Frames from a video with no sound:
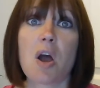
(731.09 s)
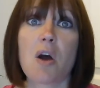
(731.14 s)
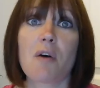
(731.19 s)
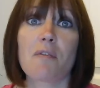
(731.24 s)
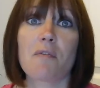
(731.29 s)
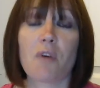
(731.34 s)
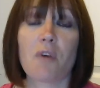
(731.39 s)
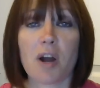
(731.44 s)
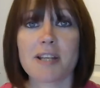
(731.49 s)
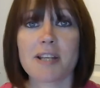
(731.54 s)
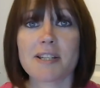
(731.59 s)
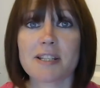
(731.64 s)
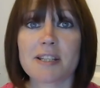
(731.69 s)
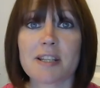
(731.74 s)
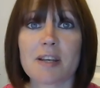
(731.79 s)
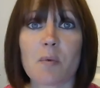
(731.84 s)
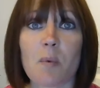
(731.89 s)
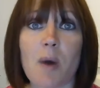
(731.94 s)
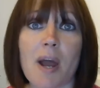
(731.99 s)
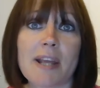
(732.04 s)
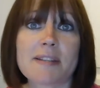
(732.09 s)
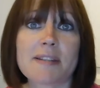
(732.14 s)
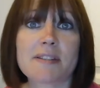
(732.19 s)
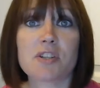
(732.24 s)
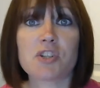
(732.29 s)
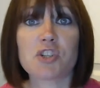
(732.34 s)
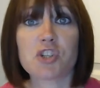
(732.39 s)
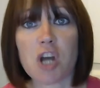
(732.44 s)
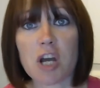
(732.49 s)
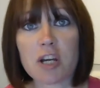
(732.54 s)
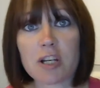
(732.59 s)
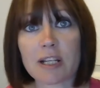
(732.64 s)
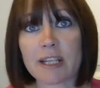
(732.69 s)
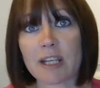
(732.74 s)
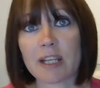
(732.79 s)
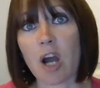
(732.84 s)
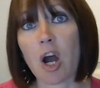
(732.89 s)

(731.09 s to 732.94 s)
finding their way to juggling